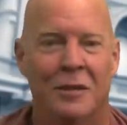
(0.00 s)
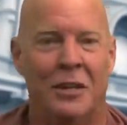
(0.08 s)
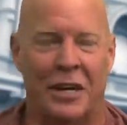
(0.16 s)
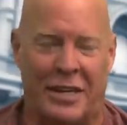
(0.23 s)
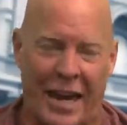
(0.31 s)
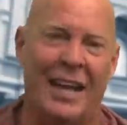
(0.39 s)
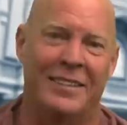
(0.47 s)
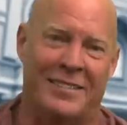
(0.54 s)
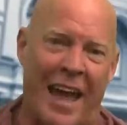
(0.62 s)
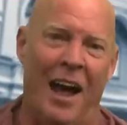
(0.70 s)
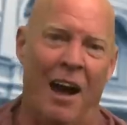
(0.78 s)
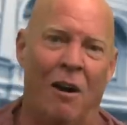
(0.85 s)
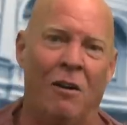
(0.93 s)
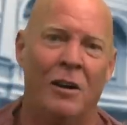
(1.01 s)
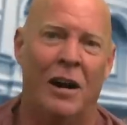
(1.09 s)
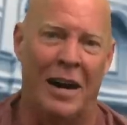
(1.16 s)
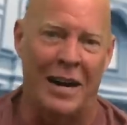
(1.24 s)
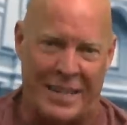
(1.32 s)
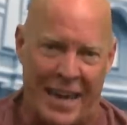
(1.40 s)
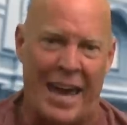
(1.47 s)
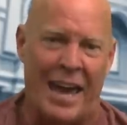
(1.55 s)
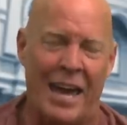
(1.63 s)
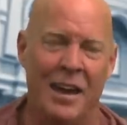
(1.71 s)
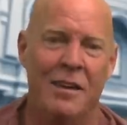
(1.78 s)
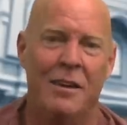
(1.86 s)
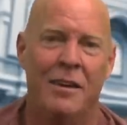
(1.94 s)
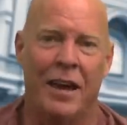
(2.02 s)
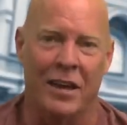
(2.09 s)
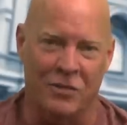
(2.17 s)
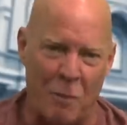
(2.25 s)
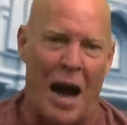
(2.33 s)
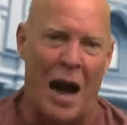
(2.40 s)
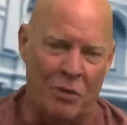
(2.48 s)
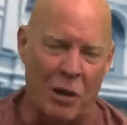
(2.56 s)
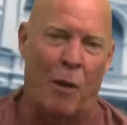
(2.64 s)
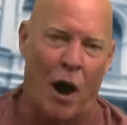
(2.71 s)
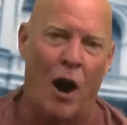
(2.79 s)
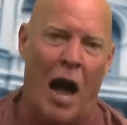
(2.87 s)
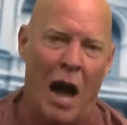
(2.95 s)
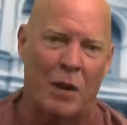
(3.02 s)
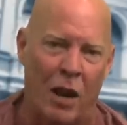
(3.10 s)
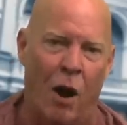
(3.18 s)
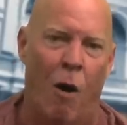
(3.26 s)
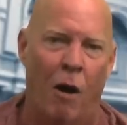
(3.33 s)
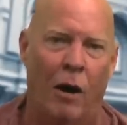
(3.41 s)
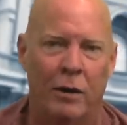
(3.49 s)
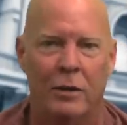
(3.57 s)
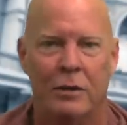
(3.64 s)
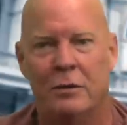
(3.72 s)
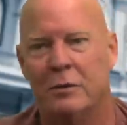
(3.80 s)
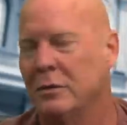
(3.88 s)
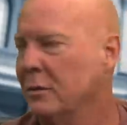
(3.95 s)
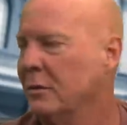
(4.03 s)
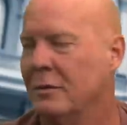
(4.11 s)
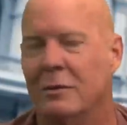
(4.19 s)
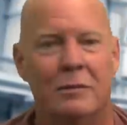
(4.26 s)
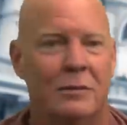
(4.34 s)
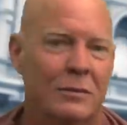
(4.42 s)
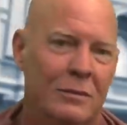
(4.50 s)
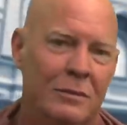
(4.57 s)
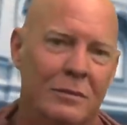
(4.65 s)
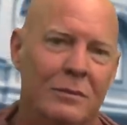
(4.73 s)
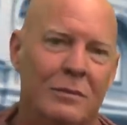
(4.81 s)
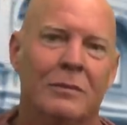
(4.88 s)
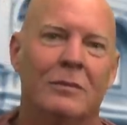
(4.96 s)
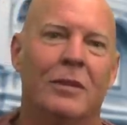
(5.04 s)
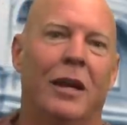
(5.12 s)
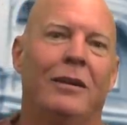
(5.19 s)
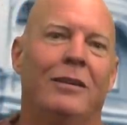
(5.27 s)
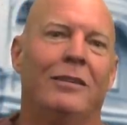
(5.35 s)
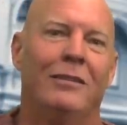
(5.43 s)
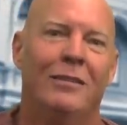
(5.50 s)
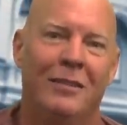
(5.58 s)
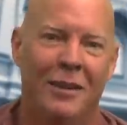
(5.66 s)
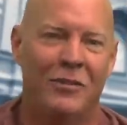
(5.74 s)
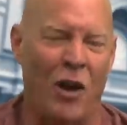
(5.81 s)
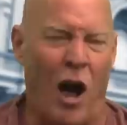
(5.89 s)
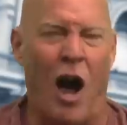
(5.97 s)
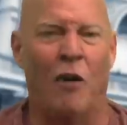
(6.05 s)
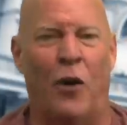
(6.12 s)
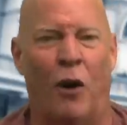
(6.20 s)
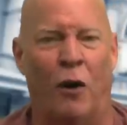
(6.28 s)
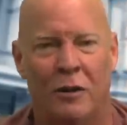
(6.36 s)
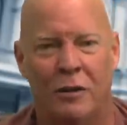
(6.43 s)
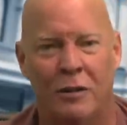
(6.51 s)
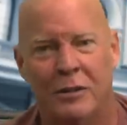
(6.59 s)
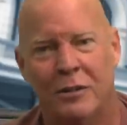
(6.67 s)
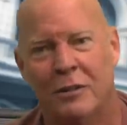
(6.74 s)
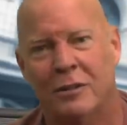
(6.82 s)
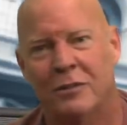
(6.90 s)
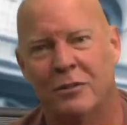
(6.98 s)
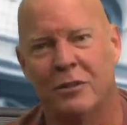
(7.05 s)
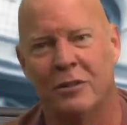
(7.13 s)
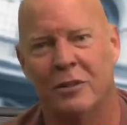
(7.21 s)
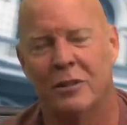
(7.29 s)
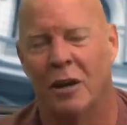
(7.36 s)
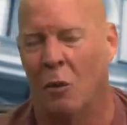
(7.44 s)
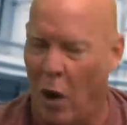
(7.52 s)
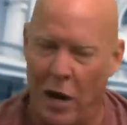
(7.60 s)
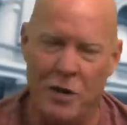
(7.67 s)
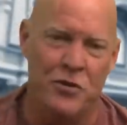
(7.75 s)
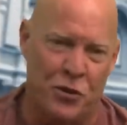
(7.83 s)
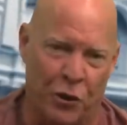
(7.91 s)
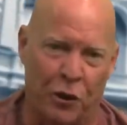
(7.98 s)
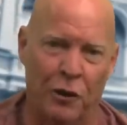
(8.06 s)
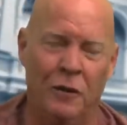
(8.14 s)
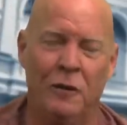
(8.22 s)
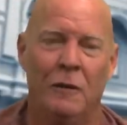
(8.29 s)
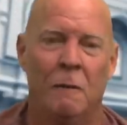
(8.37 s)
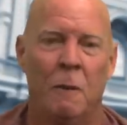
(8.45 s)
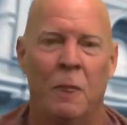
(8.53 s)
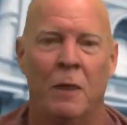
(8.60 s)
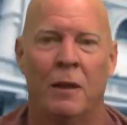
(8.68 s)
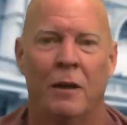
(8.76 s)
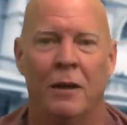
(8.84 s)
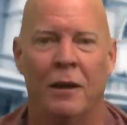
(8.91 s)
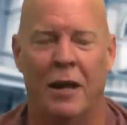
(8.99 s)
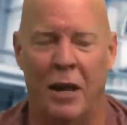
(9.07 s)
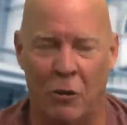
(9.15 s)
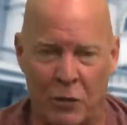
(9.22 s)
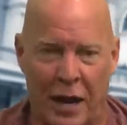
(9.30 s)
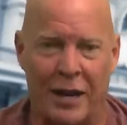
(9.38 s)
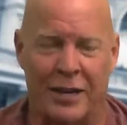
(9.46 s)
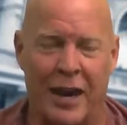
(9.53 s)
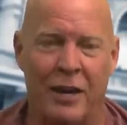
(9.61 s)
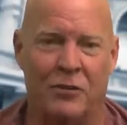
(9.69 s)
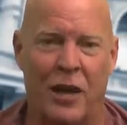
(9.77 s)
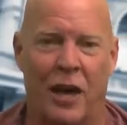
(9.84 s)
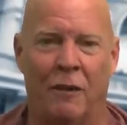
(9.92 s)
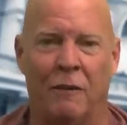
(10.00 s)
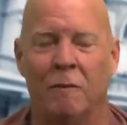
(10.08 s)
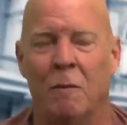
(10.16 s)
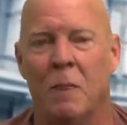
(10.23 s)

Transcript: You can't tell a kid his mom's a bar-hopping whore. It's awful. It wasn't true, and that case settled.